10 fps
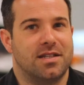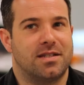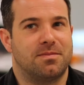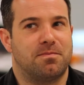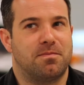
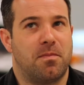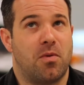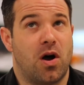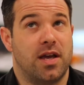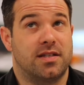is
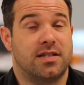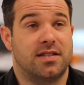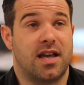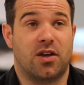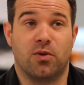my
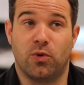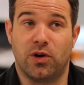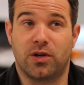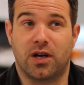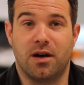second
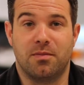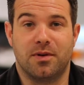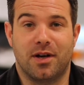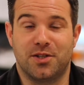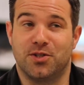World Cup.
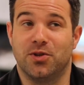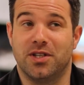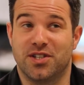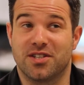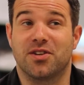I
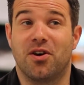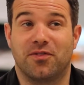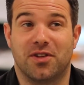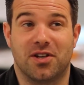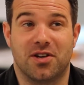joined just
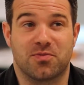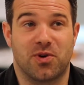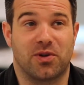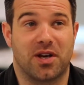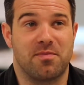after the last
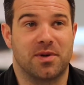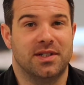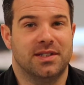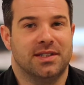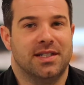World Cup,
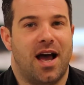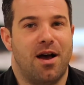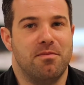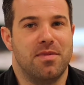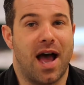
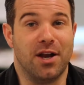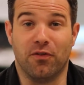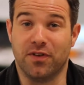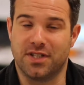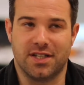and
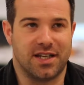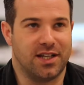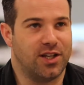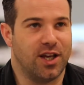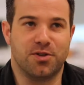obviously
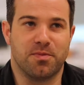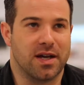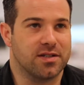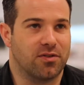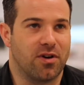seen huge
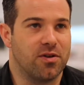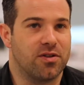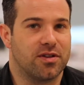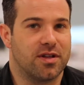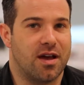amounts of growth
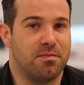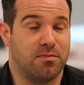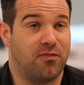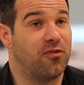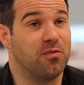
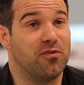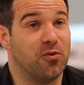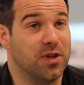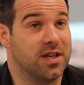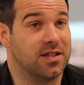from
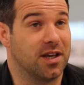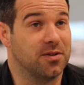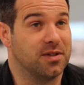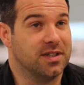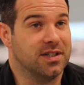4 years
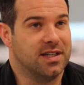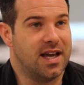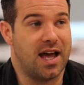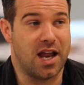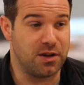ago.
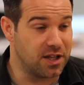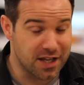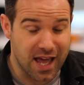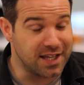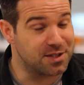And
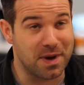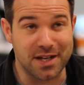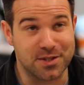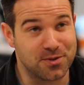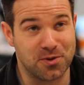each
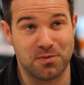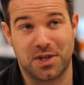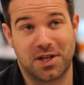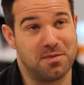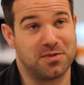major tournament
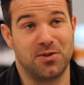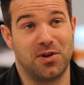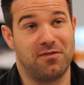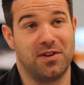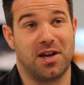that comes
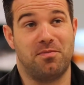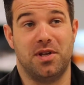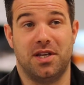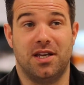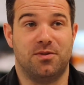along every couple
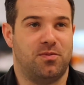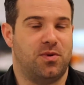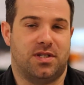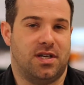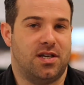of years,
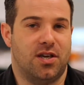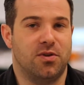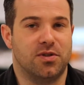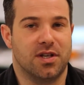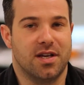we see
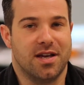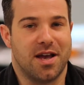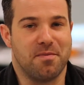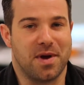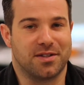huge
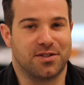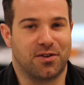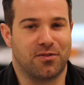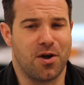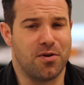amounts
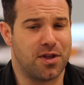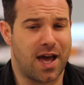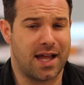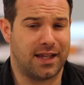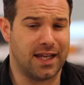of growth,
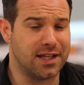and the